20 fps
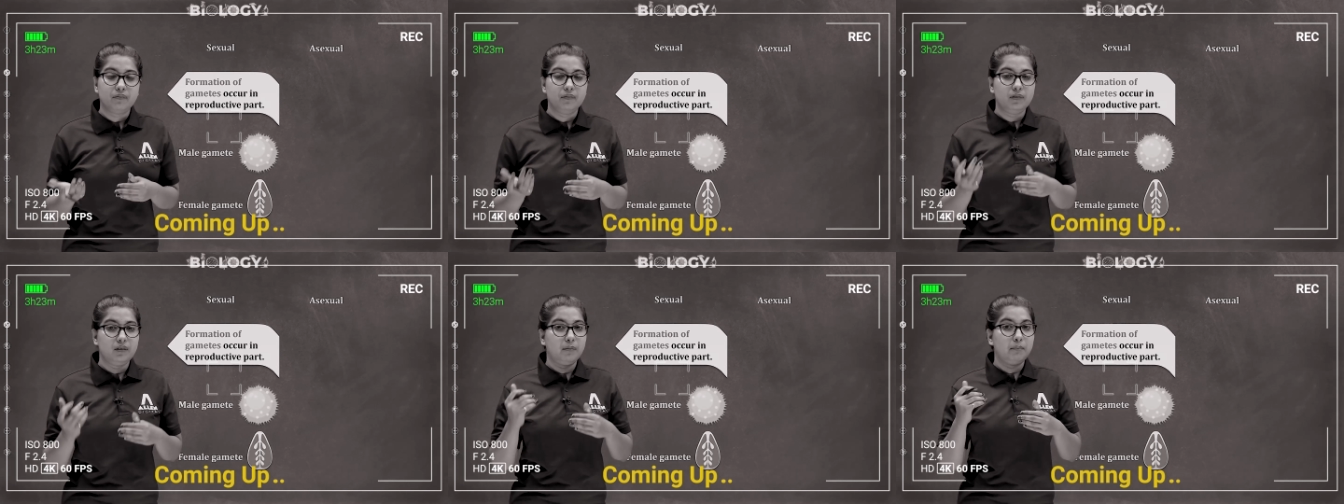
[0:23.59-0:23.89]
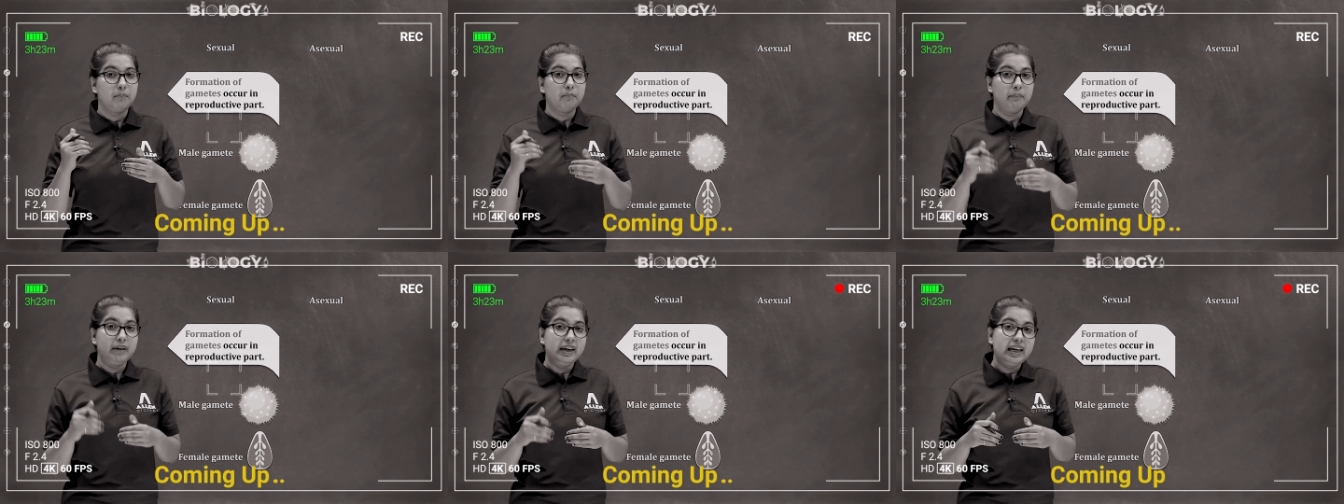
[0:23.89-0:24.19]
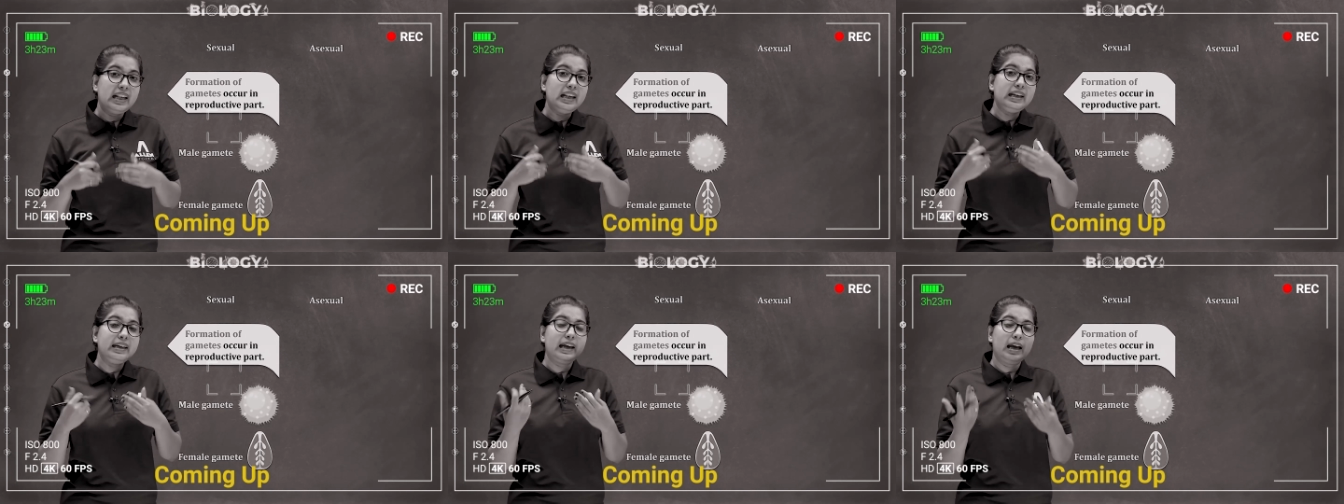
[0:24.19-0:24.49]
the
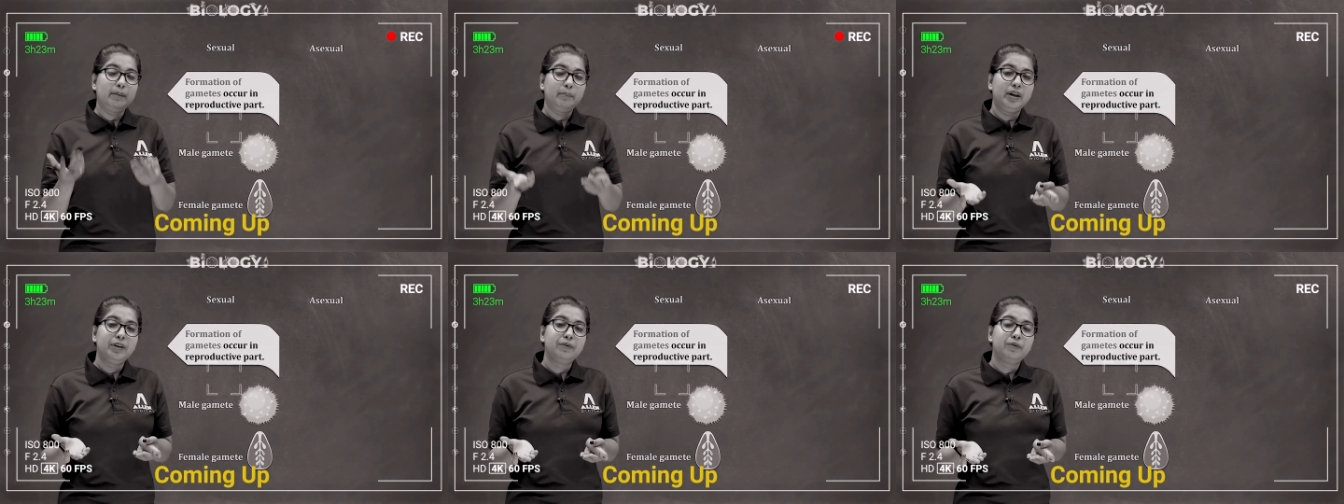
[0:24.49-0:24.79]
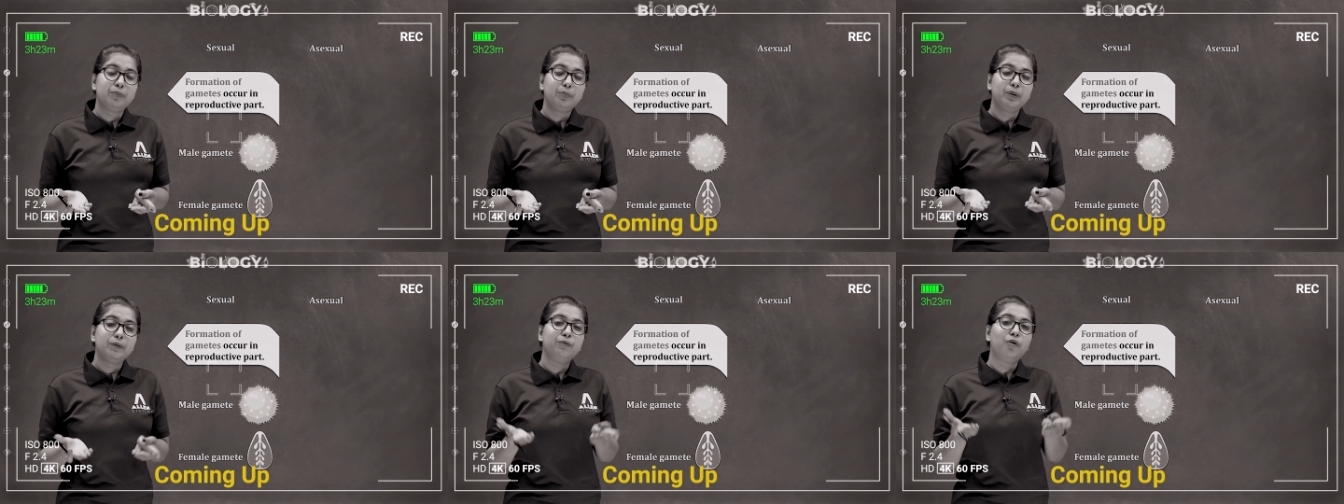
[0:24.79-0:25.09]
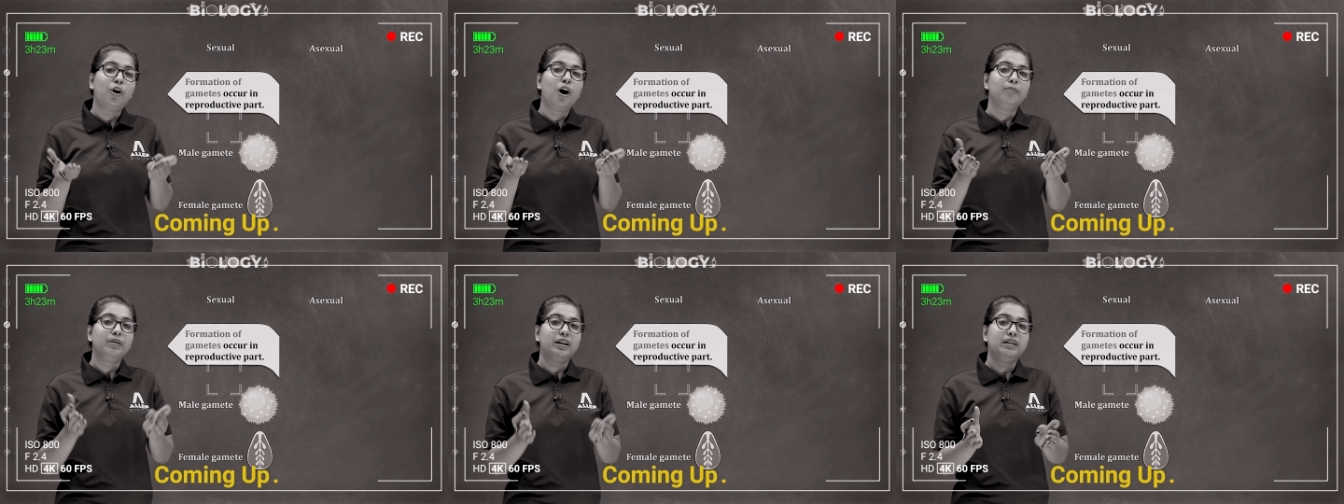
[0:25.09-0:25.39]
male gamete would be
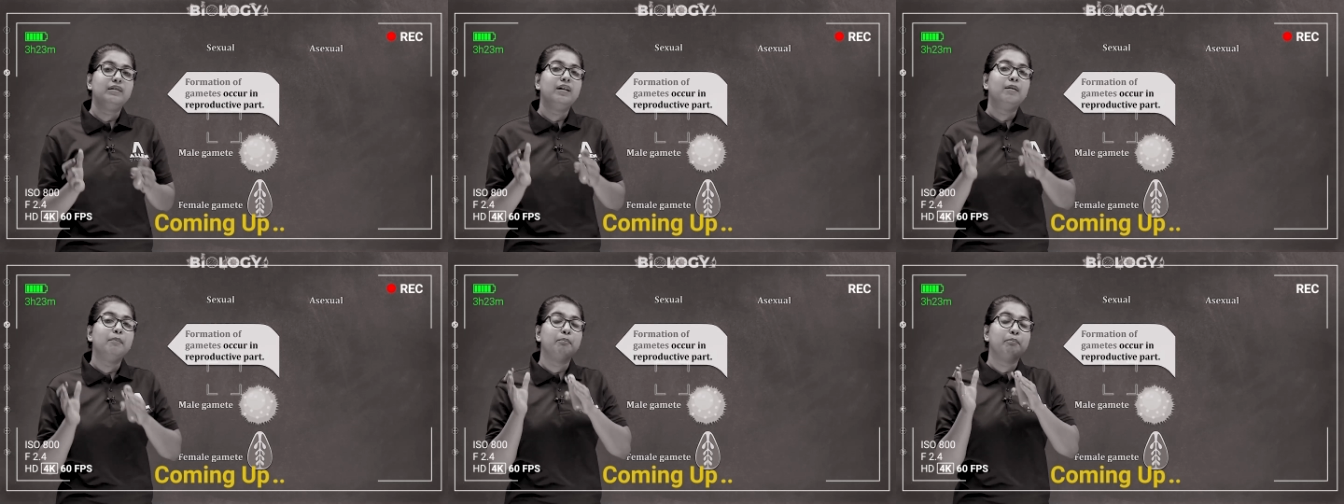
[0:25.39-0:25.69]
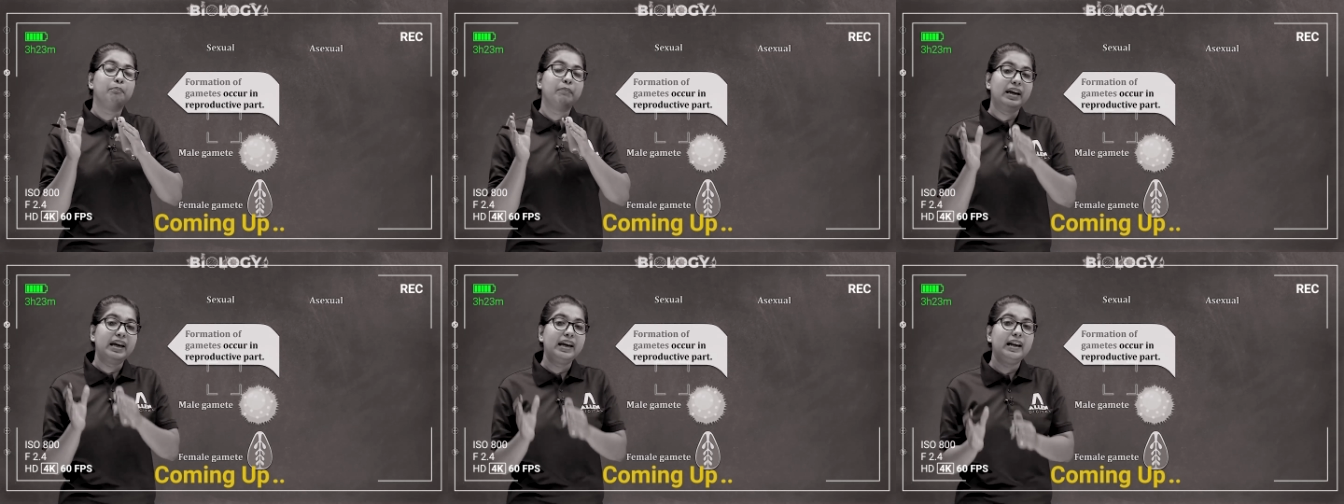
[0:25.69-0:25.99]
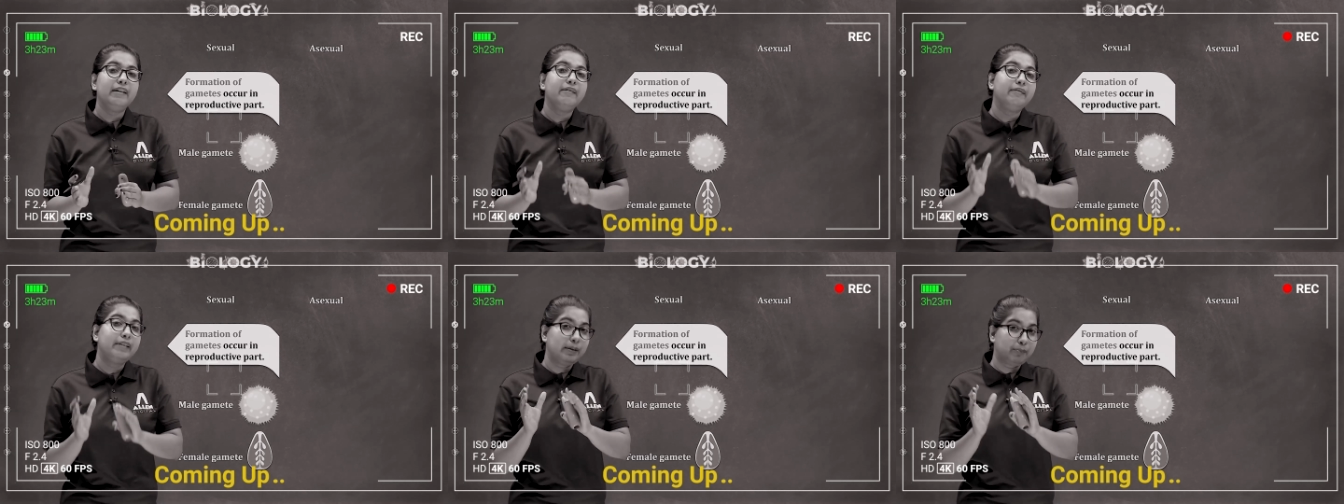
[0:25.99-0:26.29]
formed in the
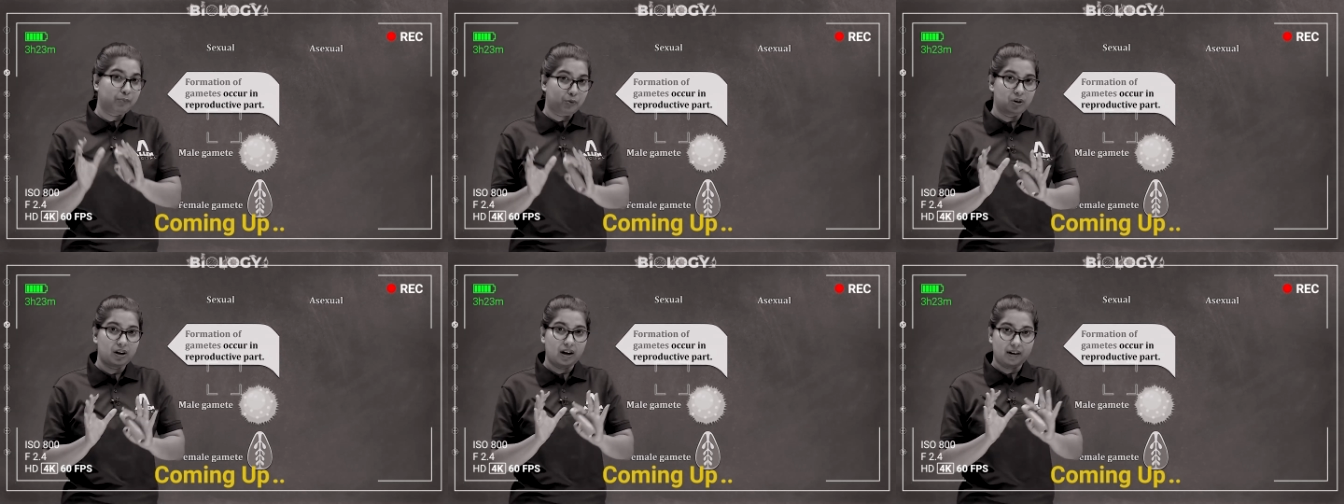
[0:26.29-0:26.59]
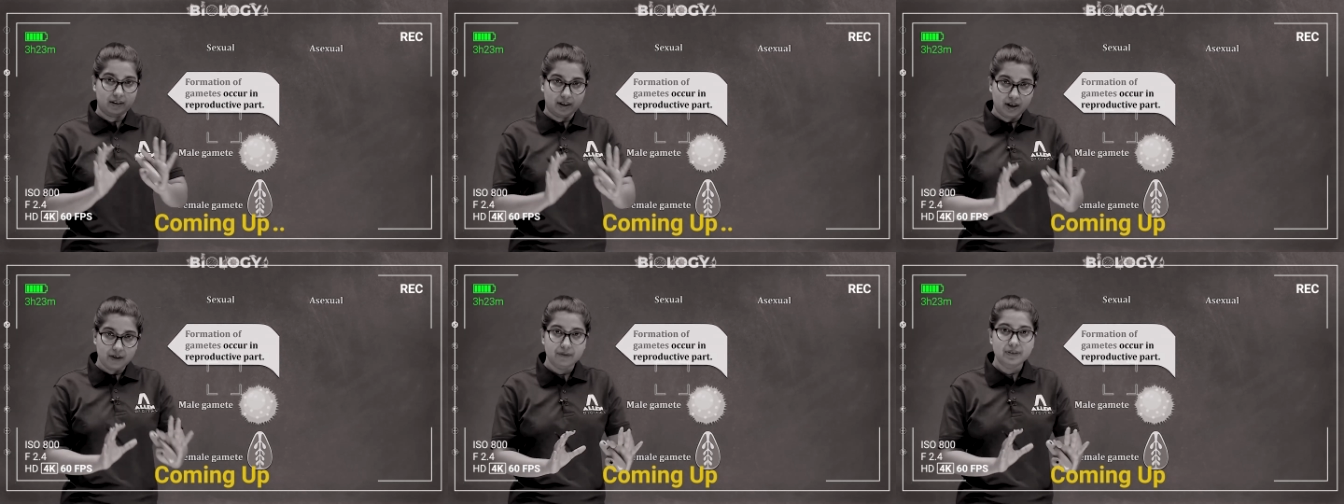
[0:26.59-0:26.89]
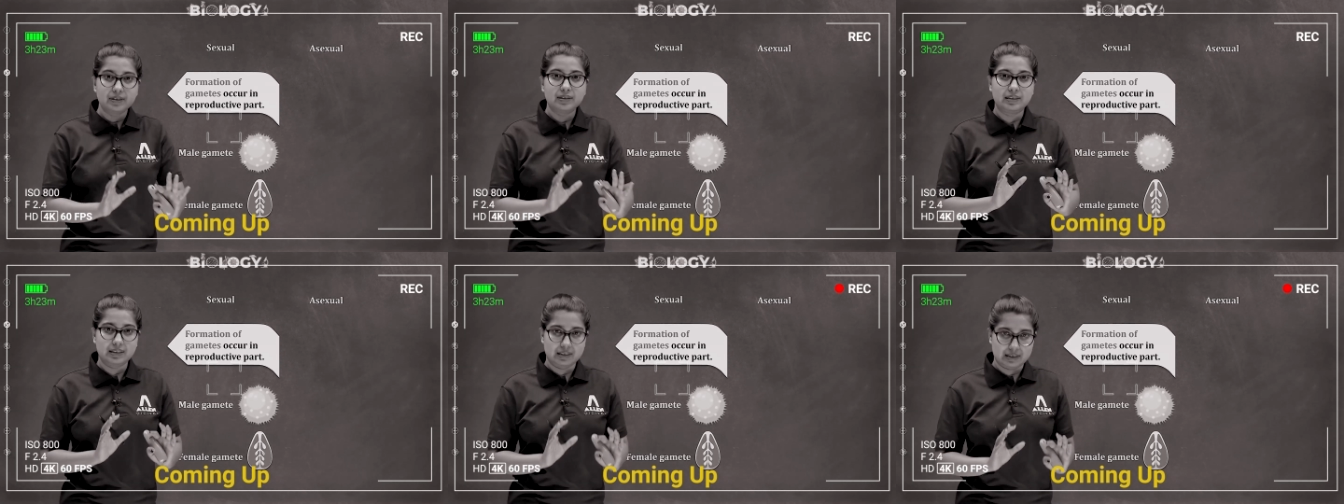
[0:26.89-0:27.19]
male reproductive
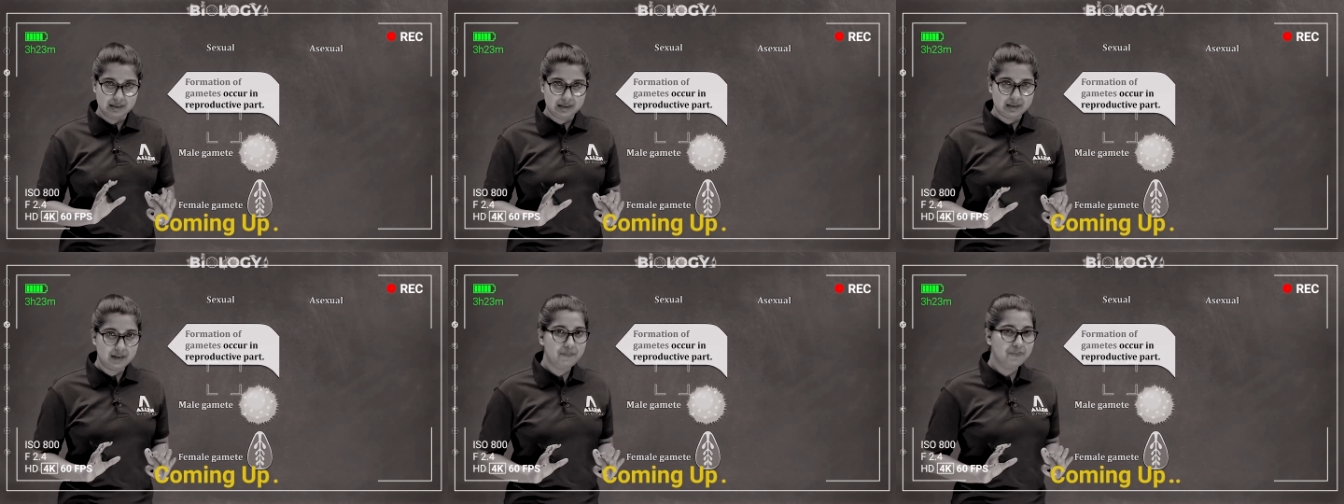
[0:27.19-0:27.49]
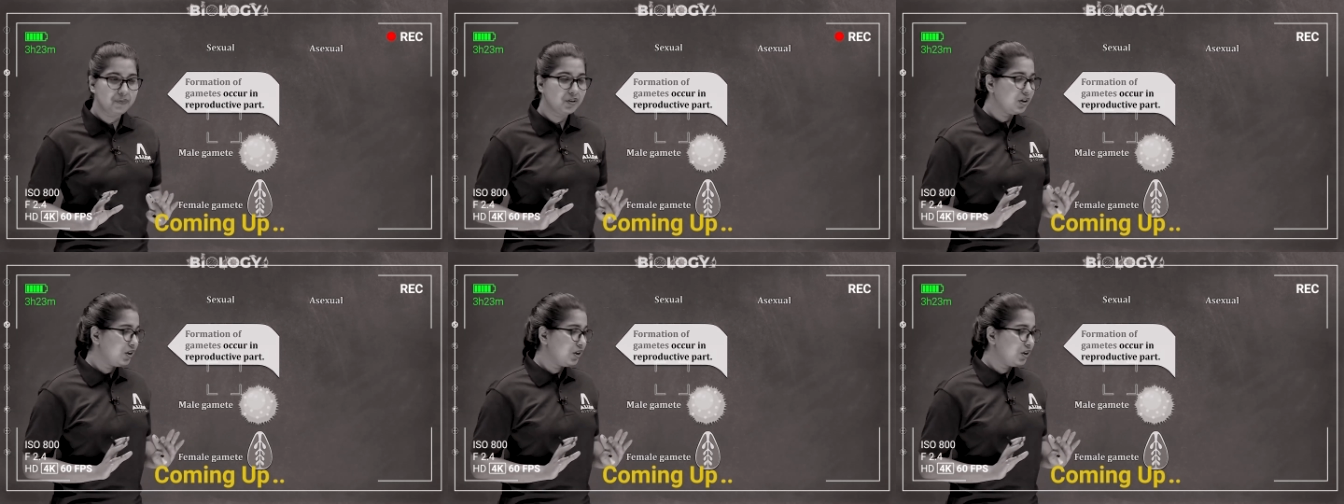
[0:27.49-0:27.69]
system.